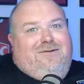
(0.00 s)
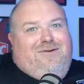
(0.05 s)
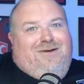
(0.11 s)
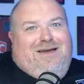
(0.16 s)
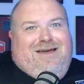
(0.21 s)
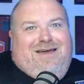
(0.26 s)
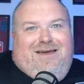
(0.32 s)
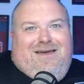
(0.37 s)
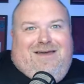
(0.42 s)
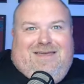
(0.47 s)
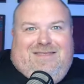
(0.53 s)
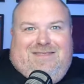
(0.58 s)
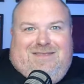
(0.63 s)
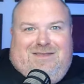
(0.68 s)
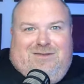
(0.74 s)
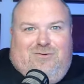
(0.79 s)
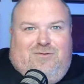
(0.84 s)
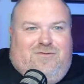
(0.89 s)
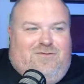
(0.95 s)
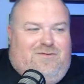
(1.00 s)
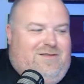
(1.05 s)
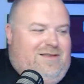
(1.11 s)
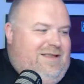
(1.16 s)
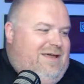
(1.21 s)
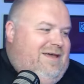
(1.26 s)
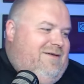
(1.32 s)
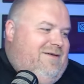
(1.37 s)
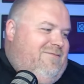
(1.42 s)
uh, in the North
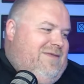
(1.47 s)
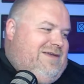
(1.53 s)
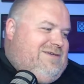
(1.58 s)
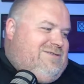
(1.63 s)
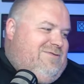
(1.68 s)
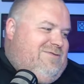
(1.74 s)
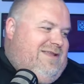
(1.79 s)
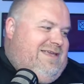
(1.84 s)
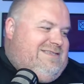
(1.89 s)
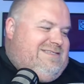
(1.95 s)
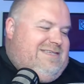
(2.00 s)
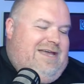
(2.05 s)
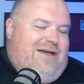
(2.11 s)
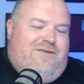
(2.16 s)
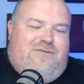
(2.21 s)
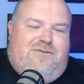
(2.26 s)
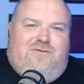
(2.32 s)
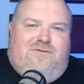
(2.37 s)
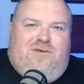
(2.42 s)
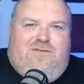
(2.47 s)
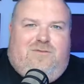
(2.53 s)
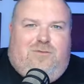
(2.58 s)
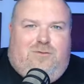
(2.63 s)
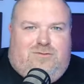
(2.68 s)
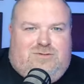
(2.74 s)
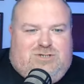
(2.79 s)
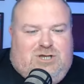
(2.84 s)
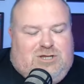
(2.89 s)
um, National League South with
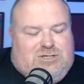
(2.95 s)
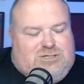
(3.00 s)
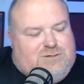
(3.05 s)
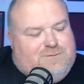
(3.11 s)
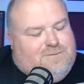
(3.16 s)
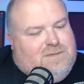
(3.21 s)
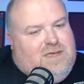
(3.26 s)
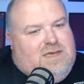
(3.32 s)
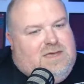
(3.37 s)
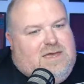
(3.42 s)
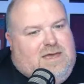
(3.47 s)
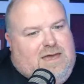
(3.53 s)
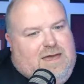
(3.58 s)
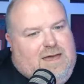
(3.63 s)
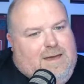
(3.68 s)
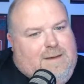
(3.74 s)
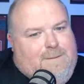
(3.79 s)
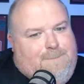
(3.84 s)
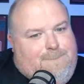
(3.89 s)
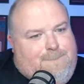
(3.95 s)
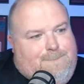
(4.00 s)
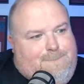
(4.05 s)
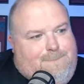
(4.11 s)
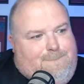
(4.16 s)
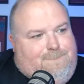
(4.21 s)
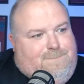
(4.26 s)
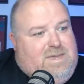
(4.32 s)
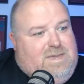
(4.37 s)
Hornchurch. Um,
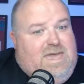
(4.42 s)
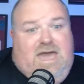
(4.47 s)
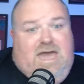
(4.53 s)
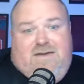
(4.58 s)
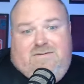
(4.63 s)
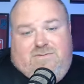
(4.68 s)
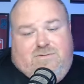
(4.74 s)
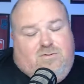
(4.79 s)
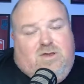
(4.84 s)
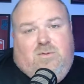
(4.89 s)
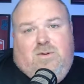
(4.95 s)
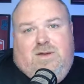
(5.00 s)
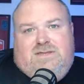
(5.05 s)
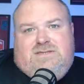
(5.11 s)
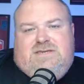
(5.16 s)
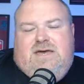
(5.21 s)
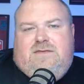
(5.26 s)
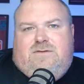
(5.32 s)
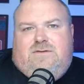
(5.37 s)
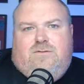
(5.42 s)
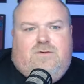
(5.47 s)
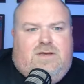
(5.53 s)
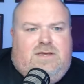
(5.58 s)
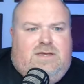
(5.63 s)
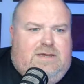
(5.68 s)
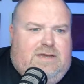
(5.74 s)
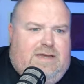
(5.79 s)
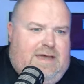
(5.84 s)
but yeah, three wins out of
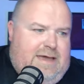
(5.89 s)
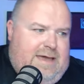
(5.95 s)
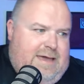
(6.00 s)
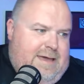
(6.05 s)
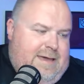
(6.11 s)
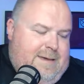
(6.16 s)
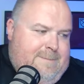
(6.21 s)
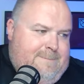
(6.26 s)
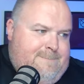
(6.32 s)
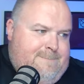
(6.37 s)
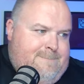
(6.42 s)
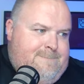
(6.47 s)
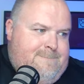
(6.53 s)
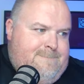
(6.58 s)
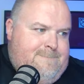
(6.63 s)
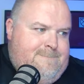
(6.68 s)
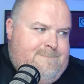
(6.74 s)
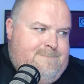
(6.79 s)
three. Um,